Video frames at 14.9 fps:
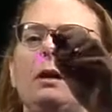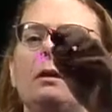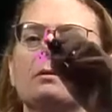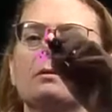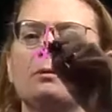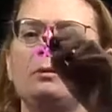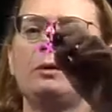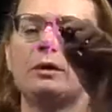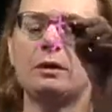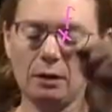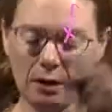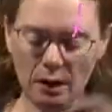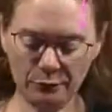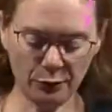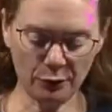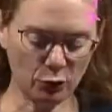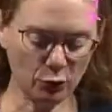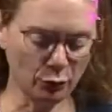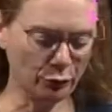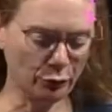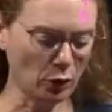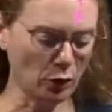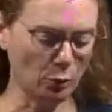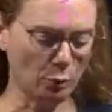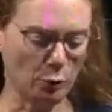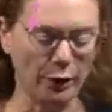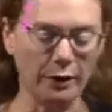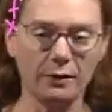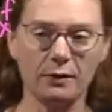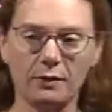So we still have the two focal
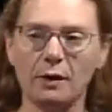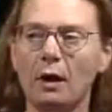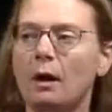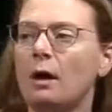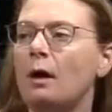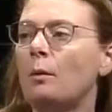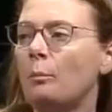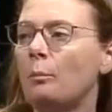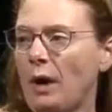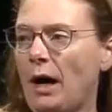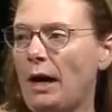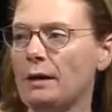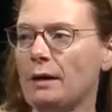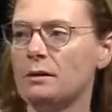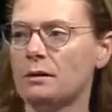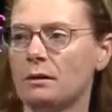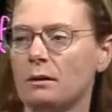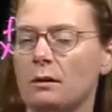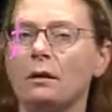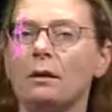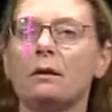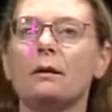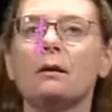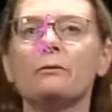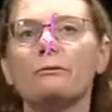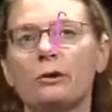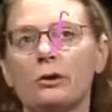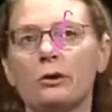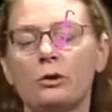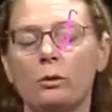points, but they're
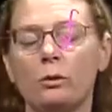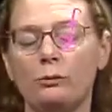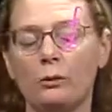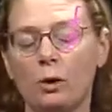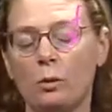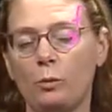virtual focal